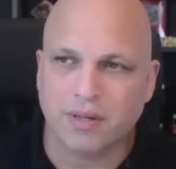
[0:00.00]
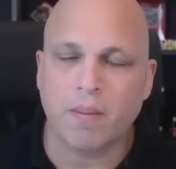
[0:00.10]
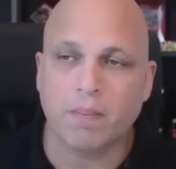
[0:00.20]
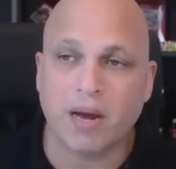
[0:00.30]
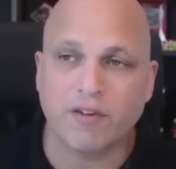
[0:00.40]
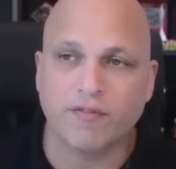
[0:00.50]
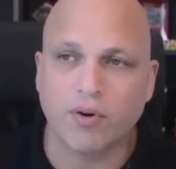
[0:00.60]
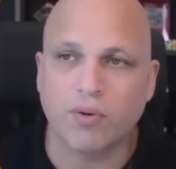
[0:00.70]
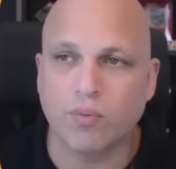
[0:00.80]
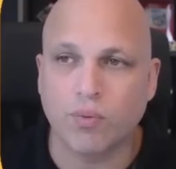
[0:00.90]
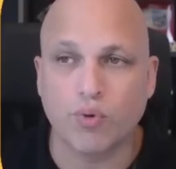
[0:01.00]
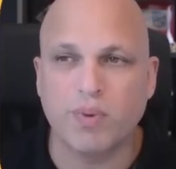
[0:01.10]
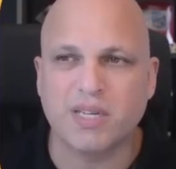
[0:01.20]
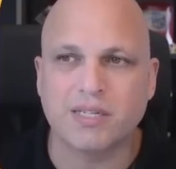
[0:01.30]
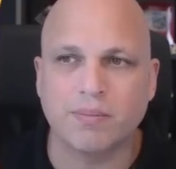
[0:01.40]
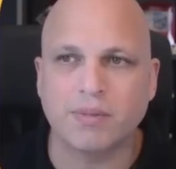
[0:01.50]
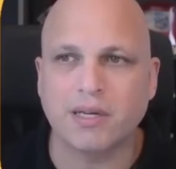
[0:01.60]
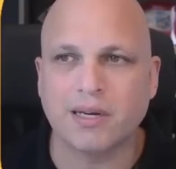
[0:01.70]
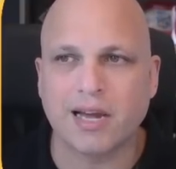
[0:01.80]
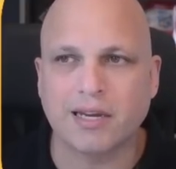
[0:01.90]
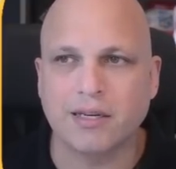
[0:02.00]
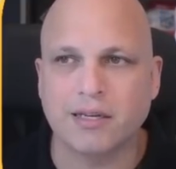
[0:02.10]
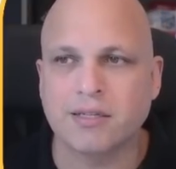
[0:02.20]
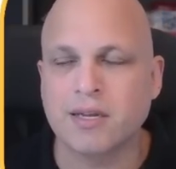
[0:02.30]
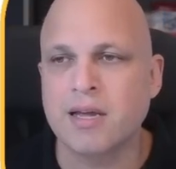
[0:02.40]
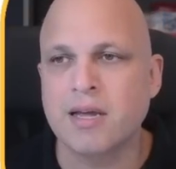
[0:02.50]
By default will be something like this.